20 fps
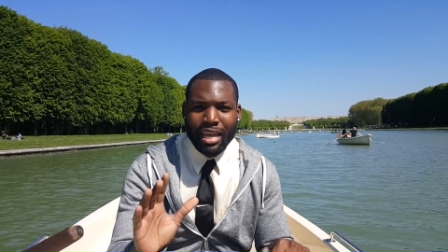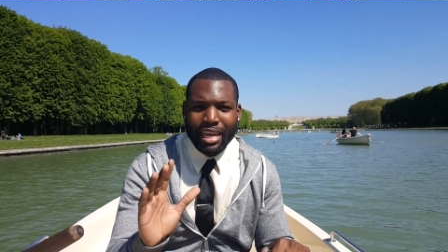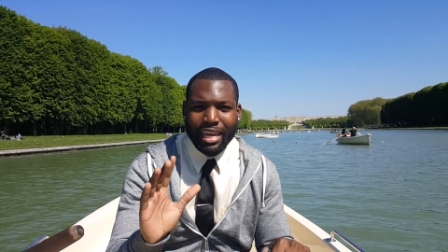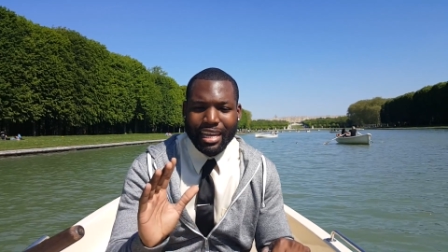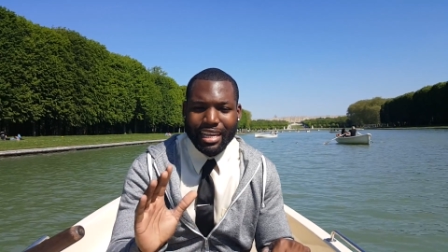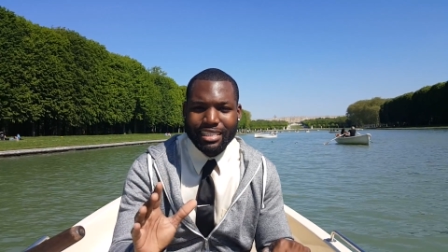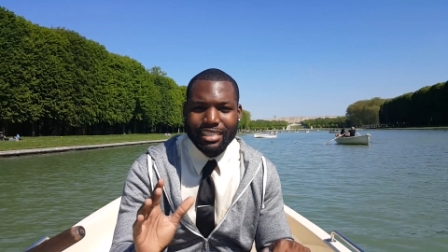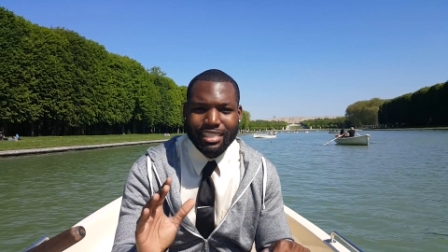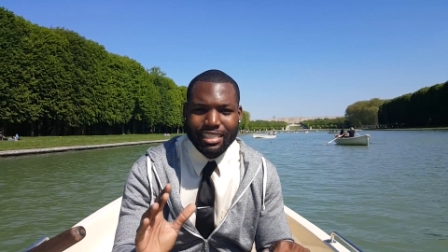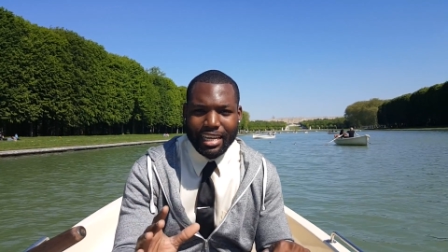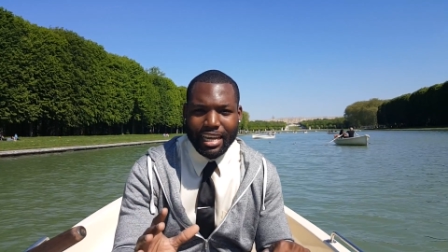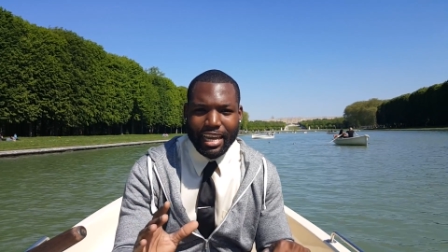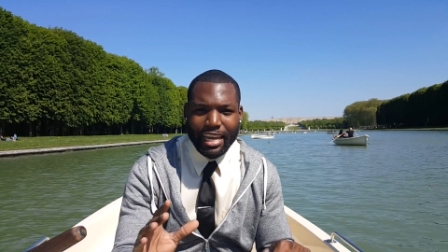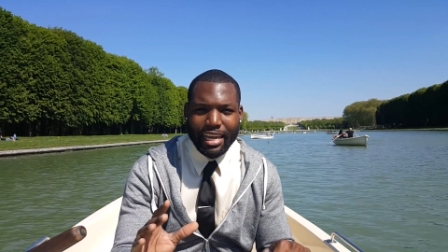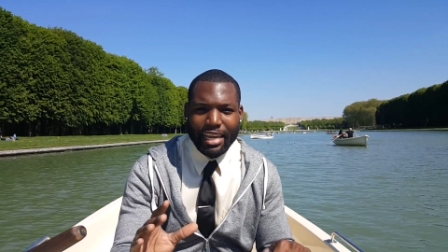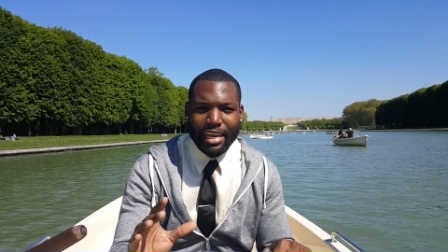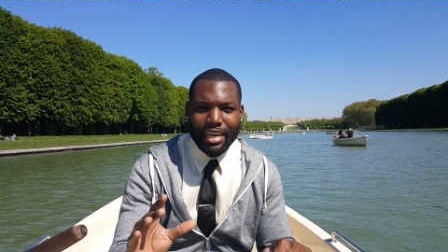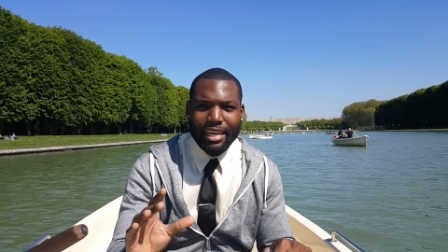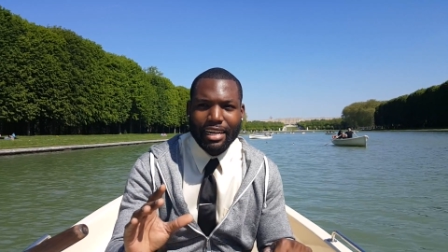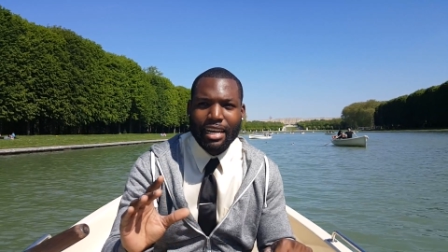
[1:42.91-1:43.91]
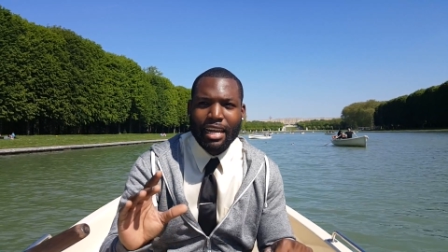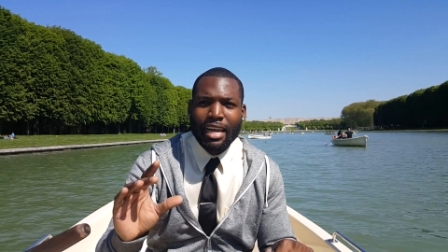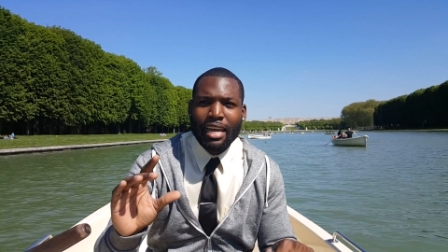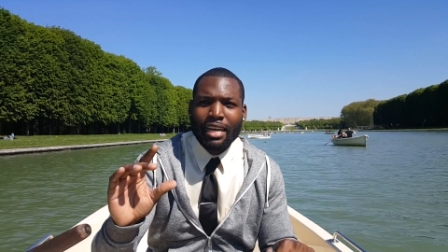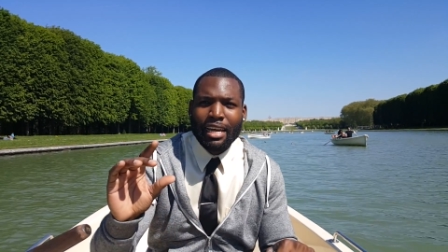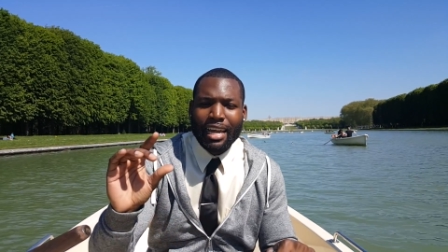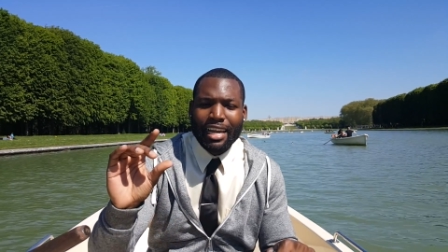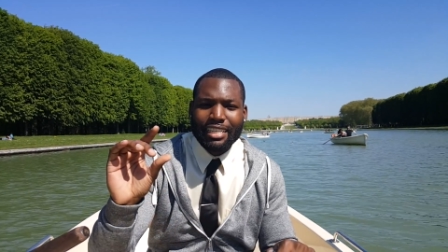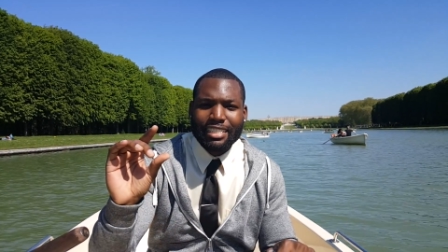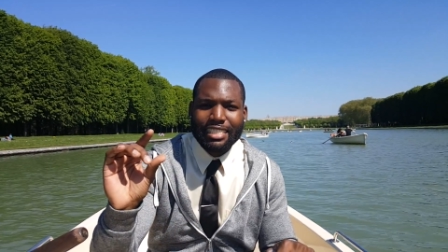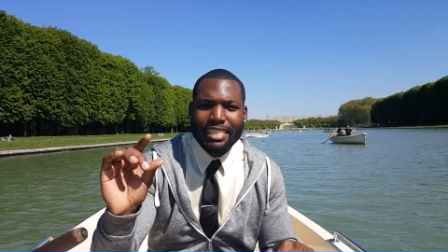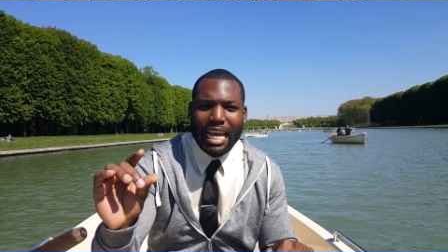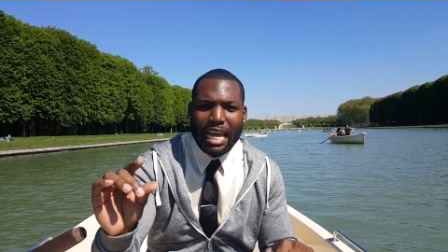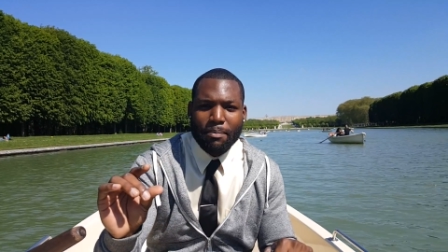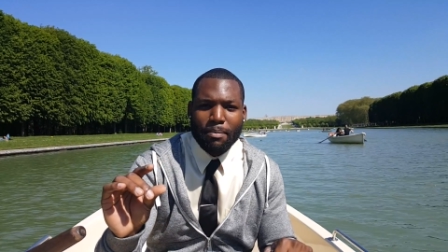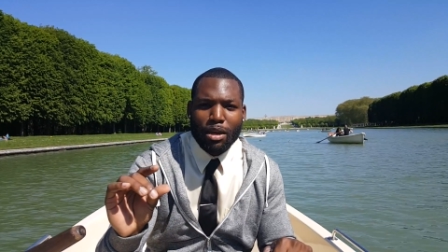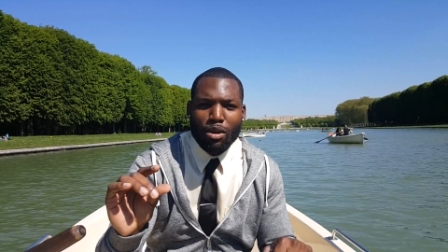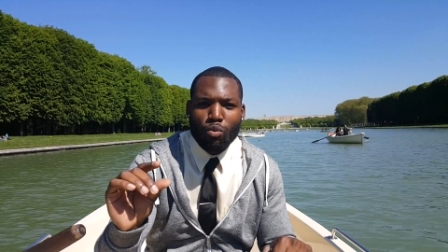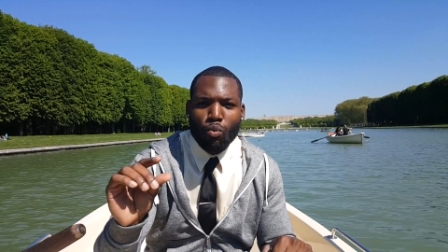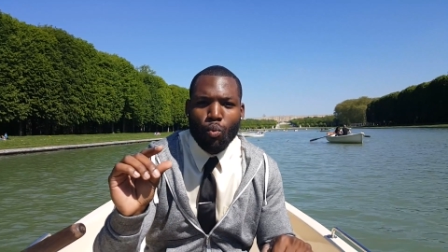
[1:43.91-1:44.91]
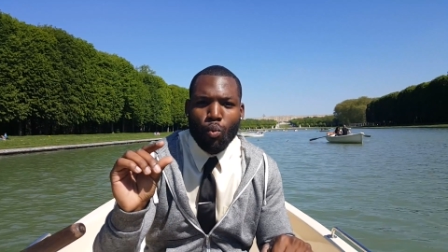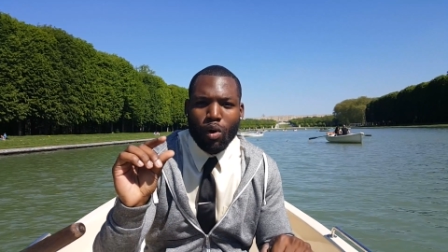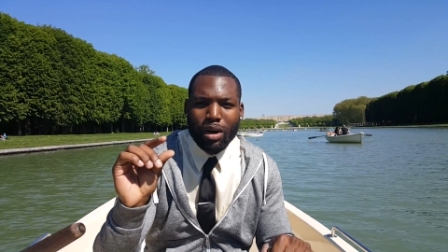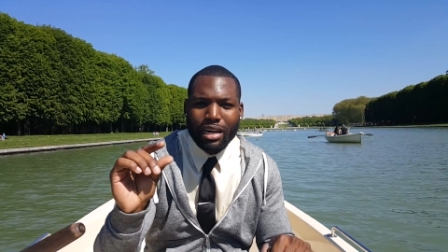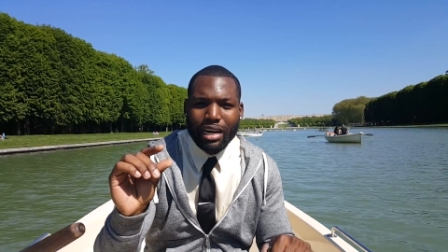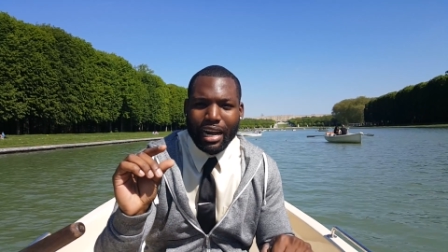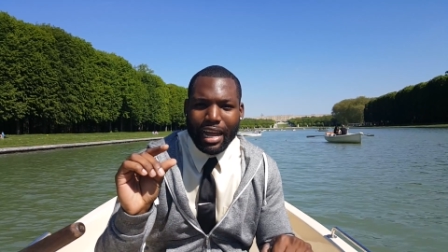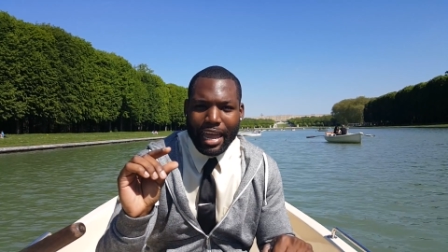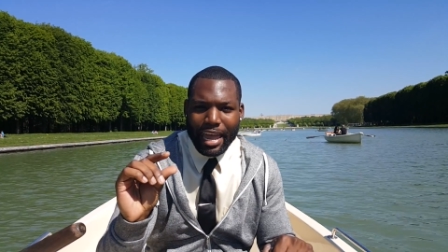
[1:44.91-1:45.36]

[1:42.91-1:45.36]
Instead, examine one of the